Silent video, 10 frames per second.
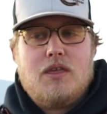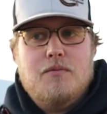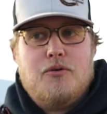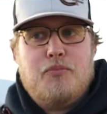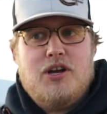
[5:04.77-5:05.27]

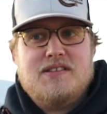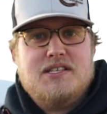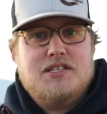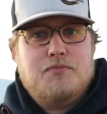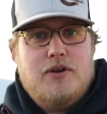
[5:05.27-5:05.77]
the
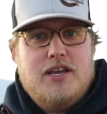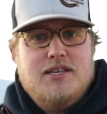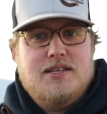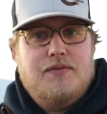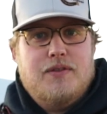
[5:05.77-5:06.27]
process is pretty
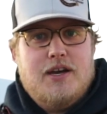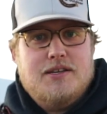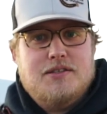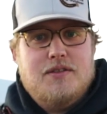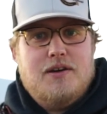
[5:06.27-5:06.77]
easy for
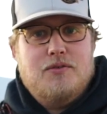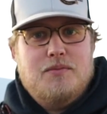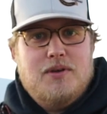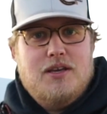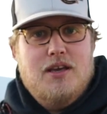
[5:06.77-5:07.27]
that, so that
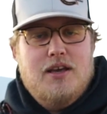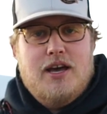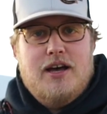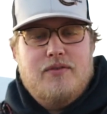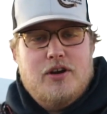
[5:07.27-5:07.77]
wouldn't be
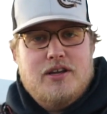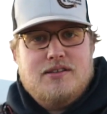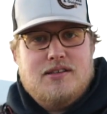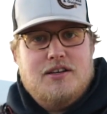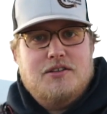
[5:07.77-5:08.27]
uh, very
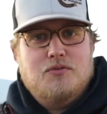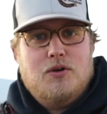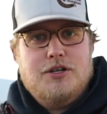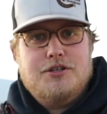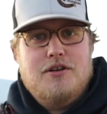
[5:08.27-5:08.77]
exciting to
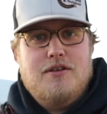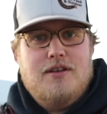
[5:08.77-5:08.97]
watch.